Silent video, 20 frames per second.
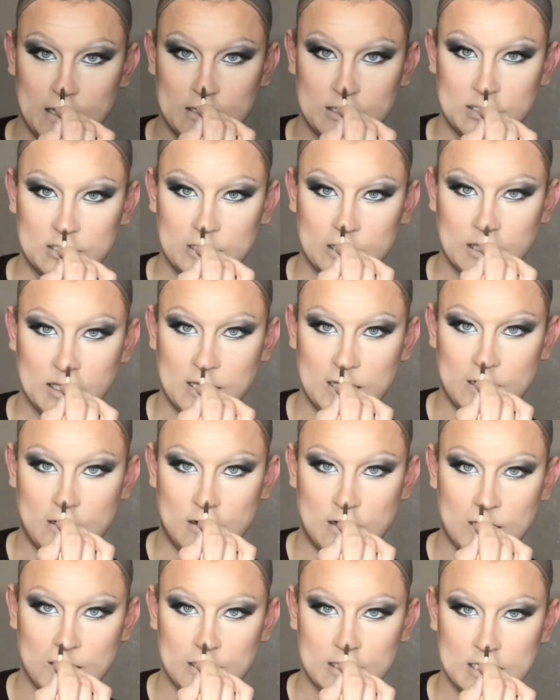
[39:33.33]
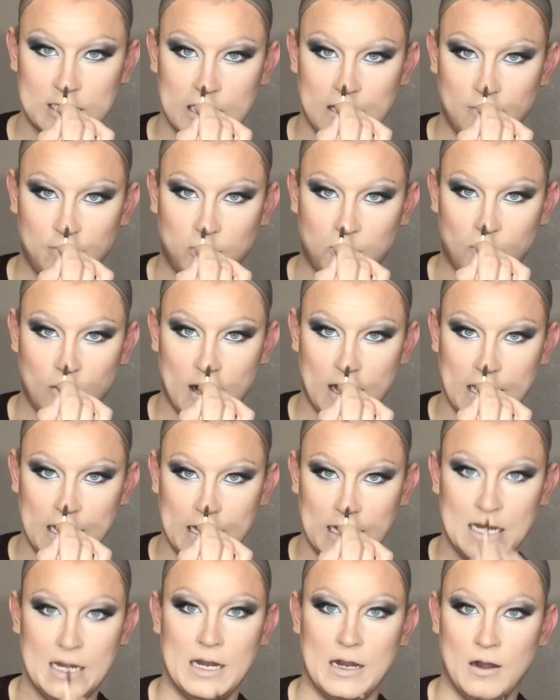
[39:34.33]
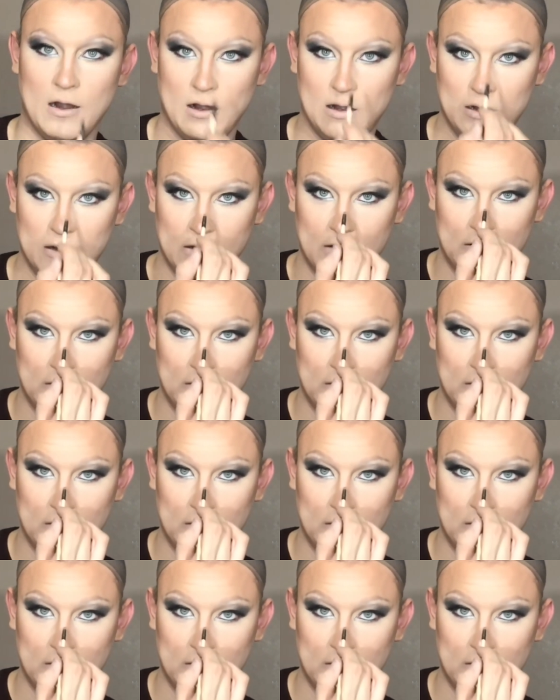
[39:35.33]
And just a little on the tip right here.